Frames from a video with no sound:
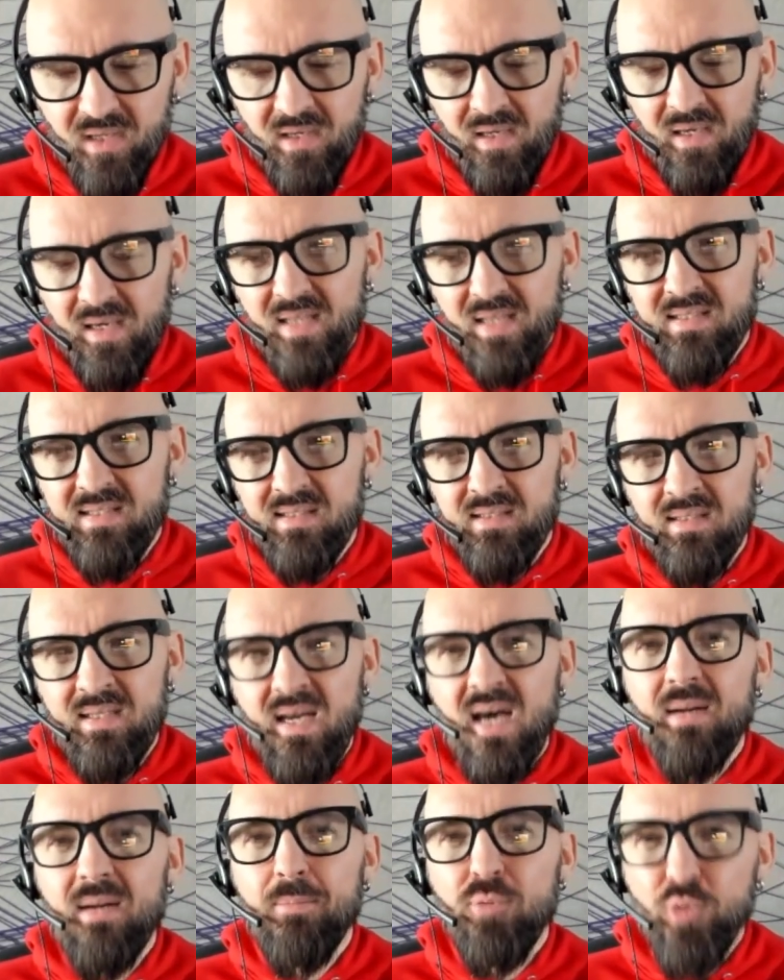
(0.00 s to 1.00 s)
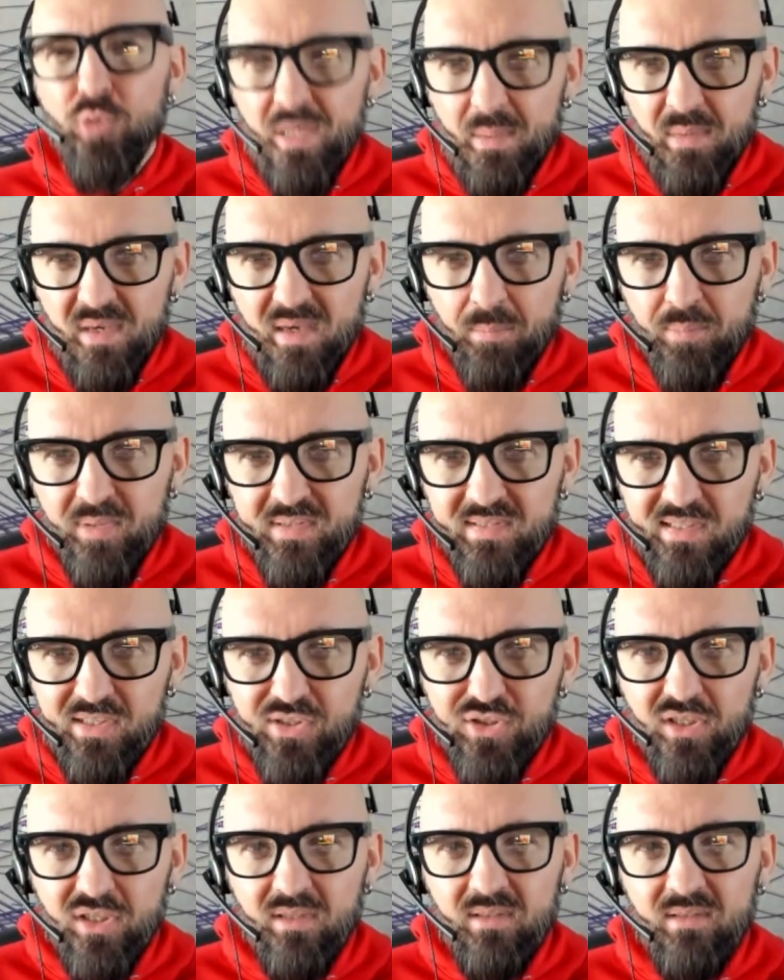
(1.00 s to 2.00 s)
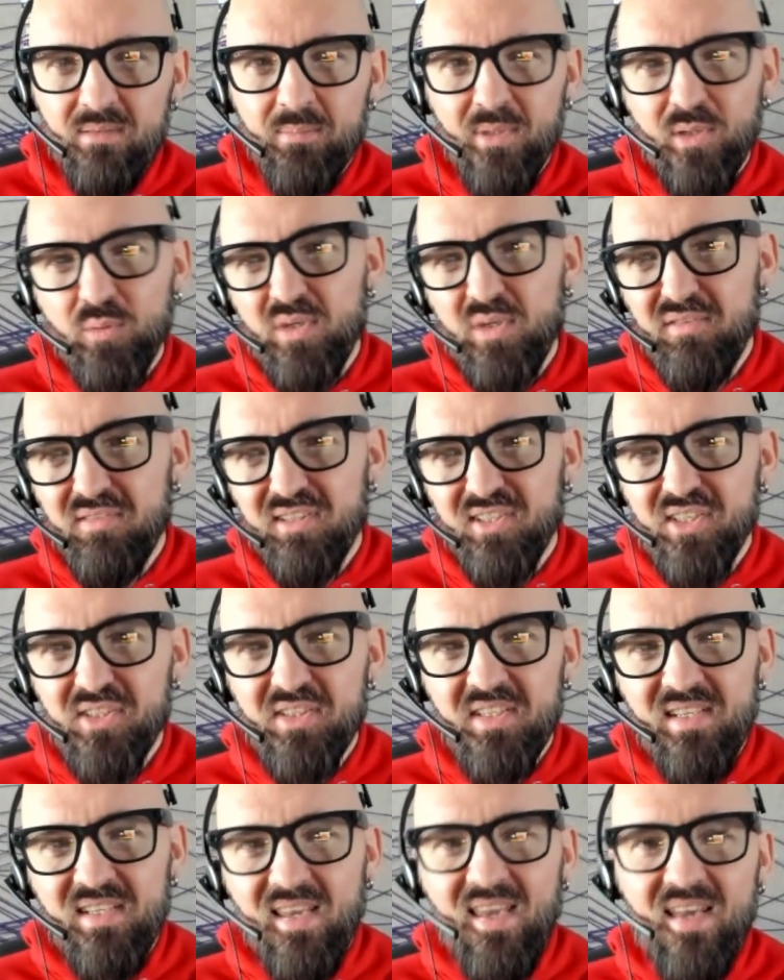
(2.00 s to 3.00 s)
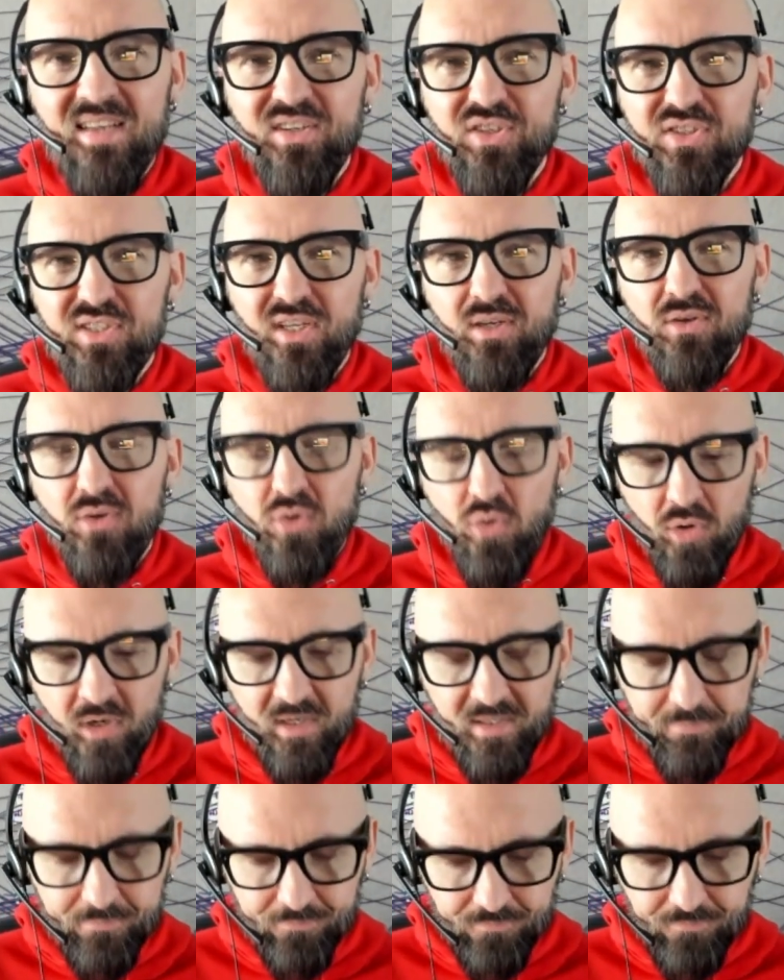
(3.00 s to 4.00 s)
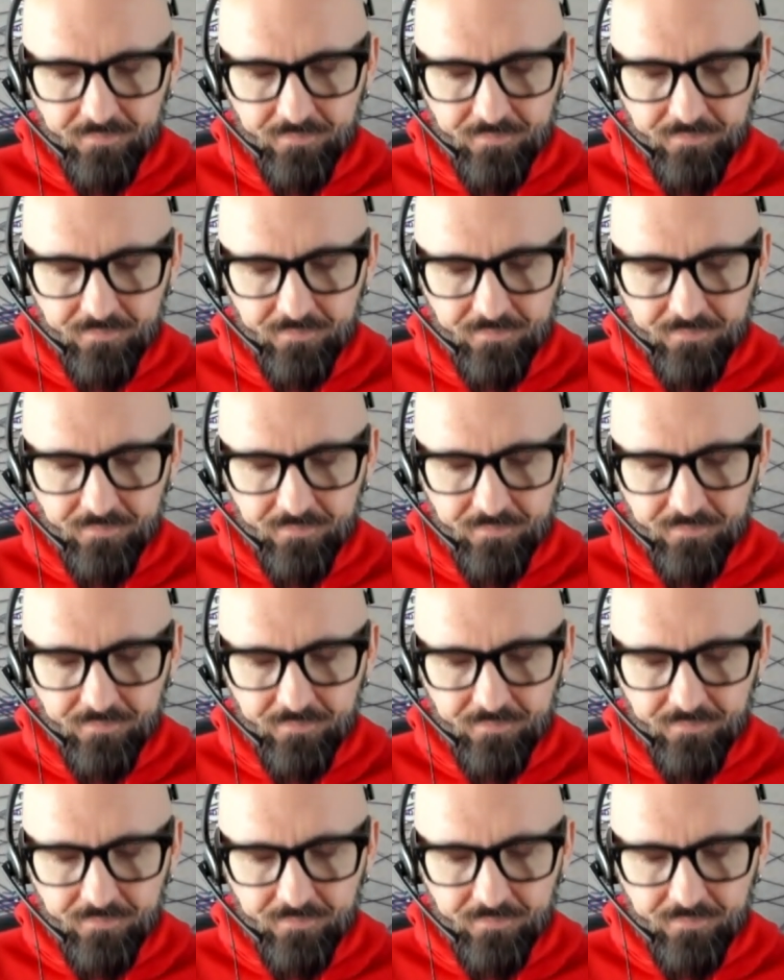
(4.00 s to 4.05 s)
It's not a premium position, but we've learned that you can't just ignore it.